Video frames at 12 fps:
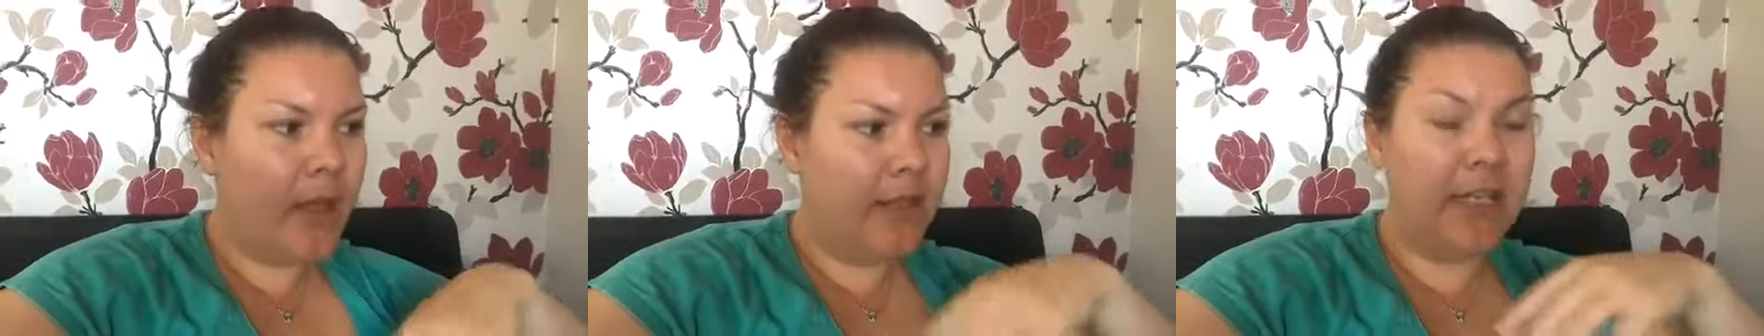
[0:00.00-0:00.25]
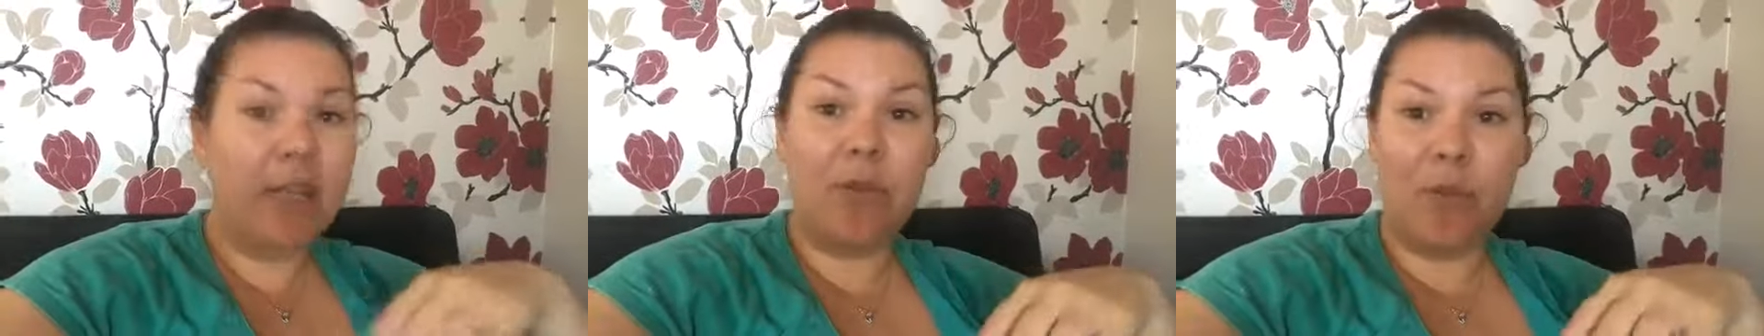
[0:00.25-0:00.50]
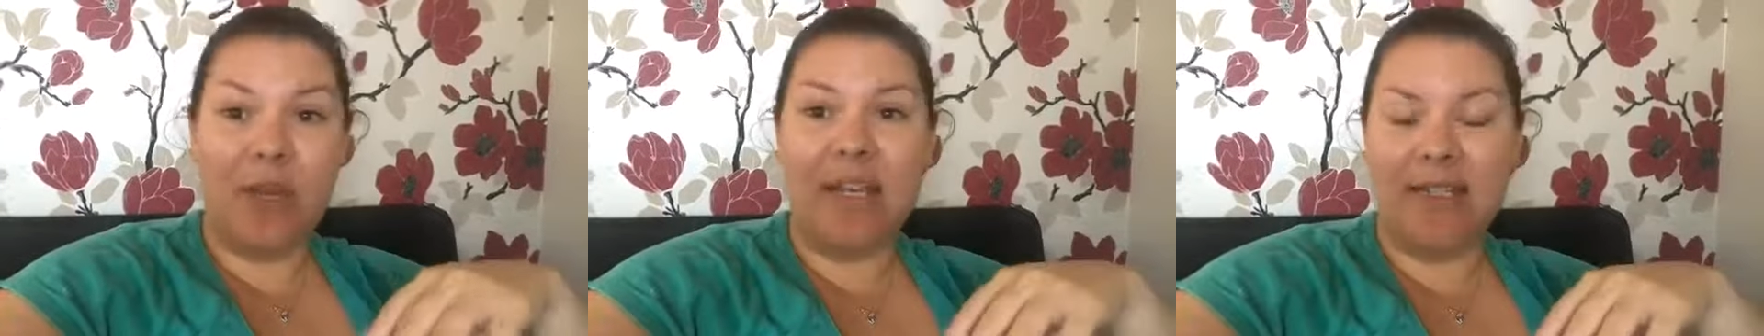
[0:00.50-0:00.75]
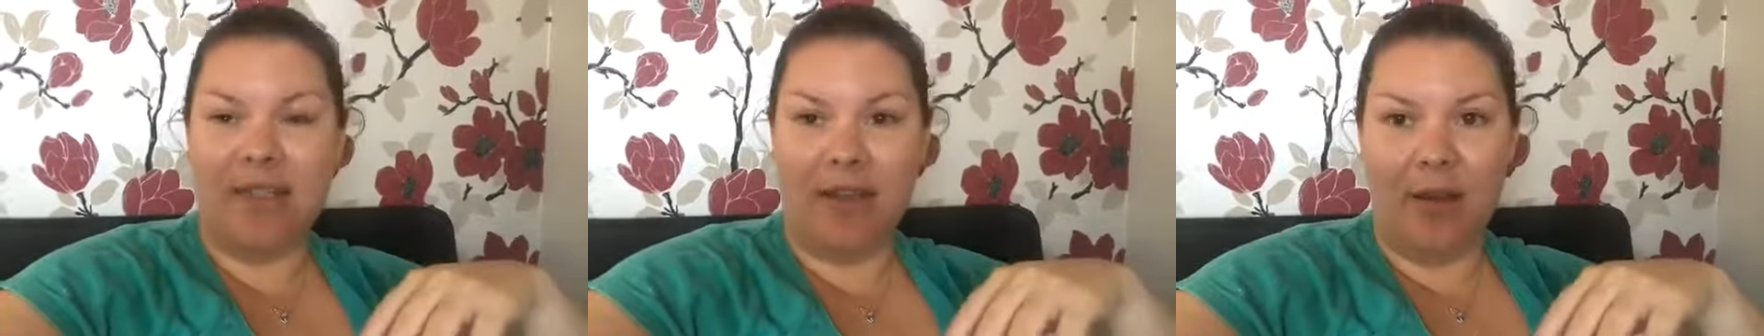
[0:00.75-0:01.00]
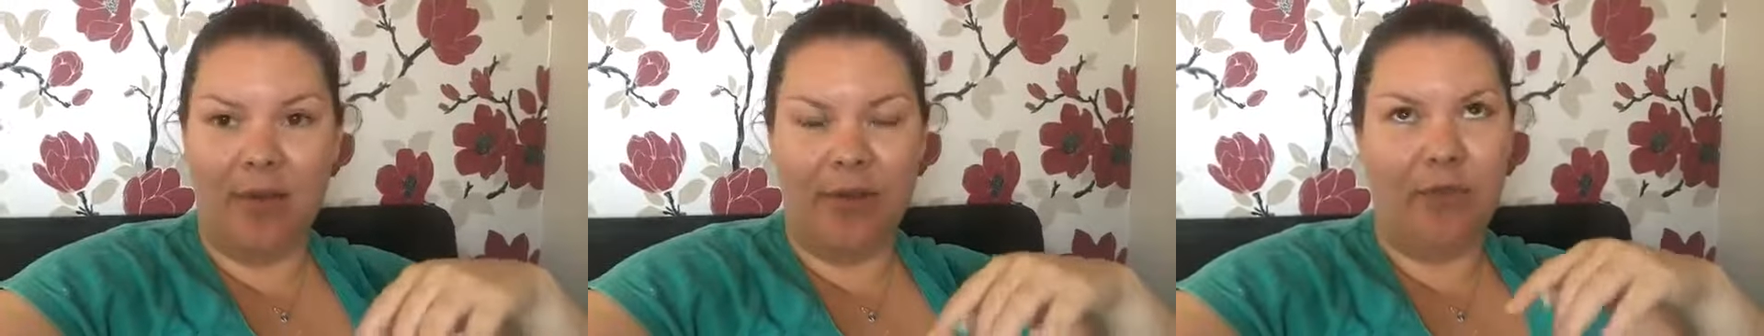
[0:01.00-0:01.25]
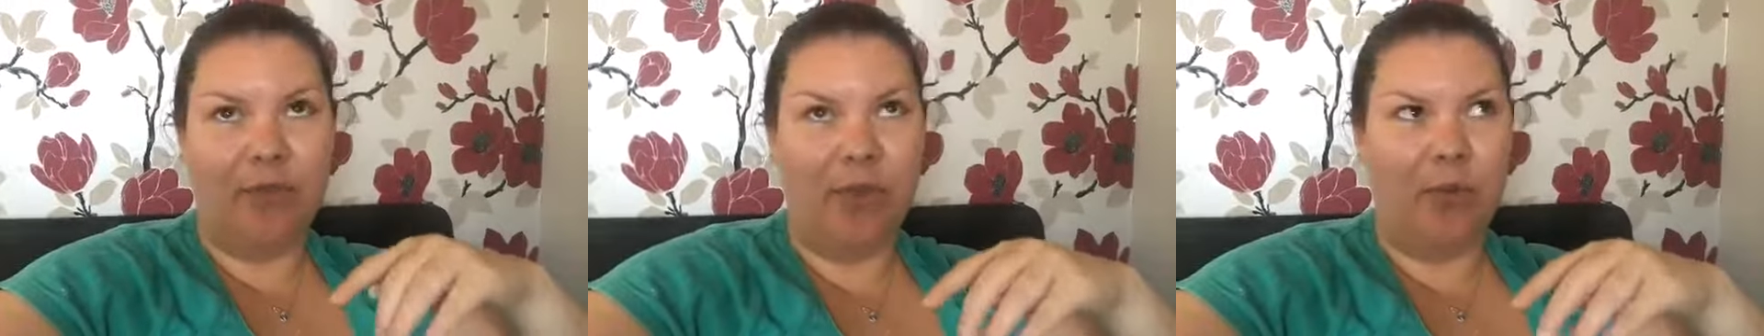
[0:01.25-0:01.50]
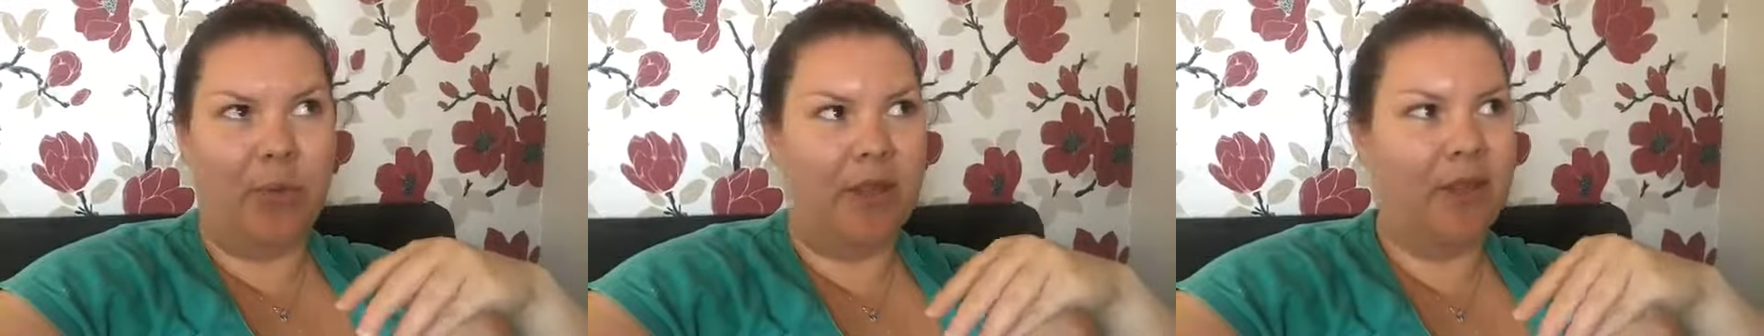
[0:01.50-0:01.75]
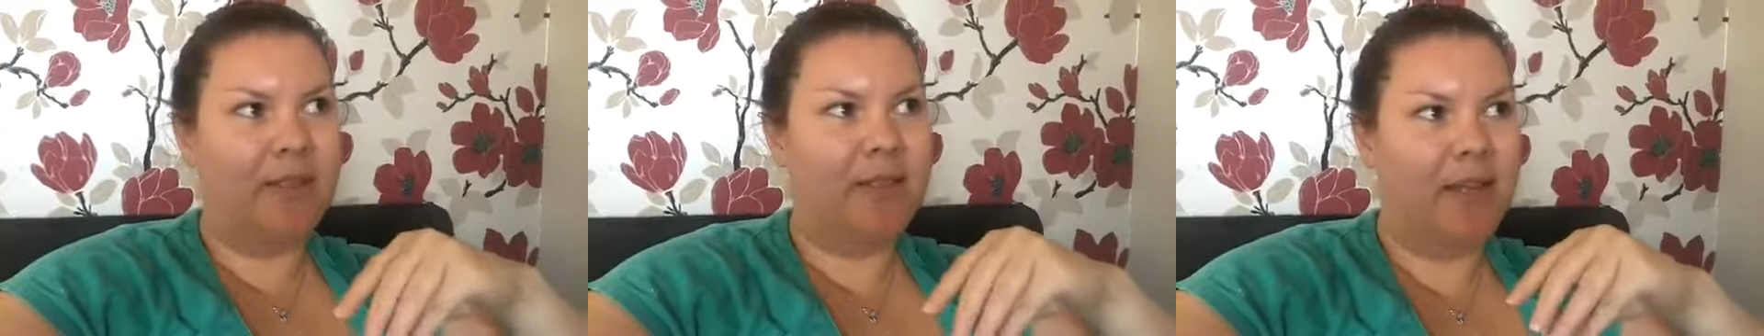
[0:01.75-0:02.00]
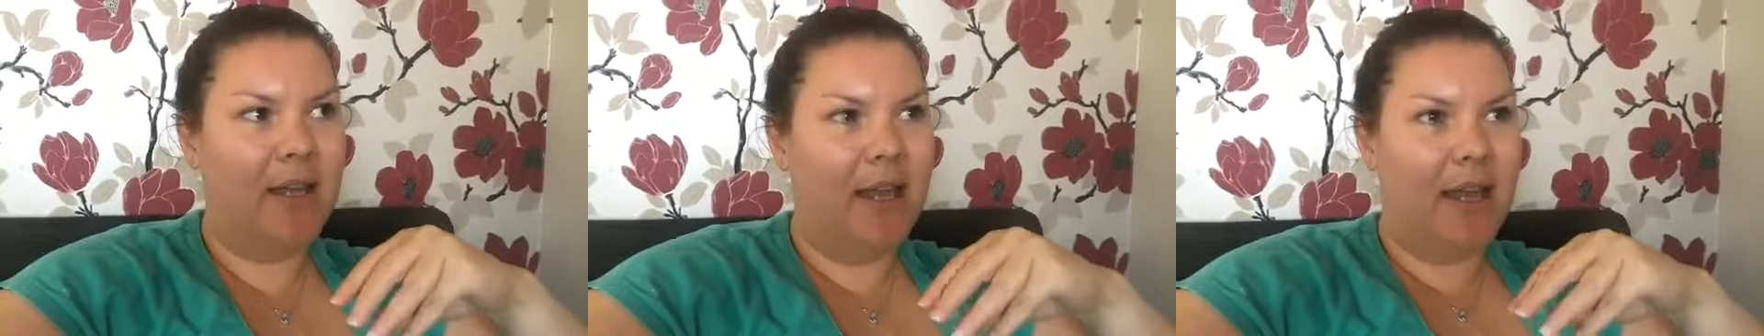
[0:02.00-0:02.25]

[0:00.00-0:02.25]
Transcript: nearly 3 years ago in a few weeks.